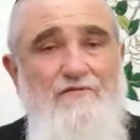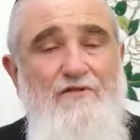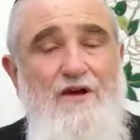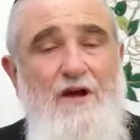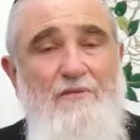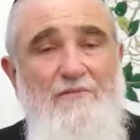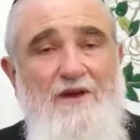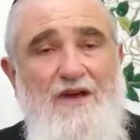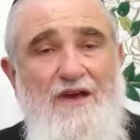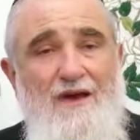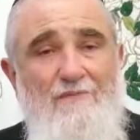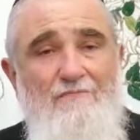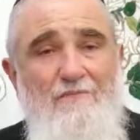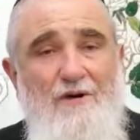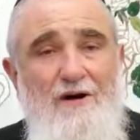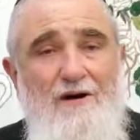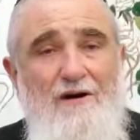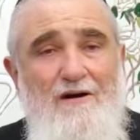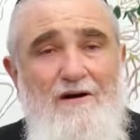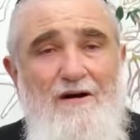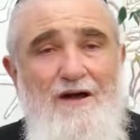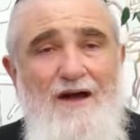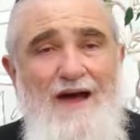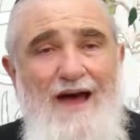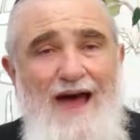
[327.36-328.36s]
of Yom
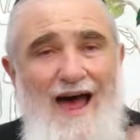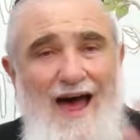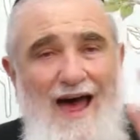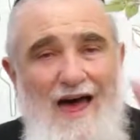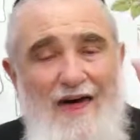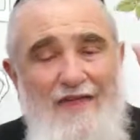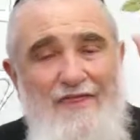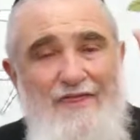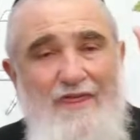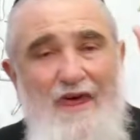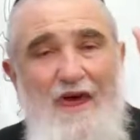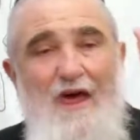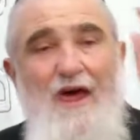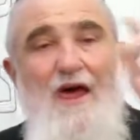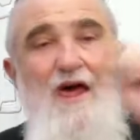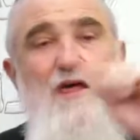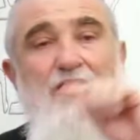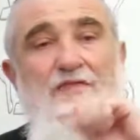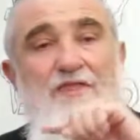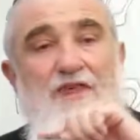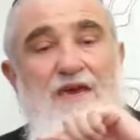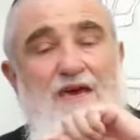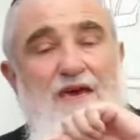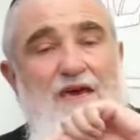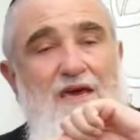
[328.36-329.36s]
Kippur and
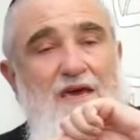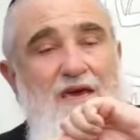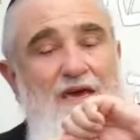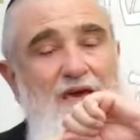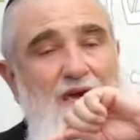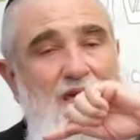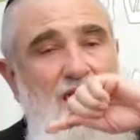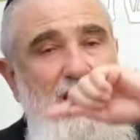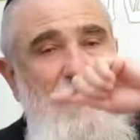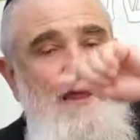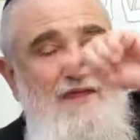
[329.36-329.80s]
the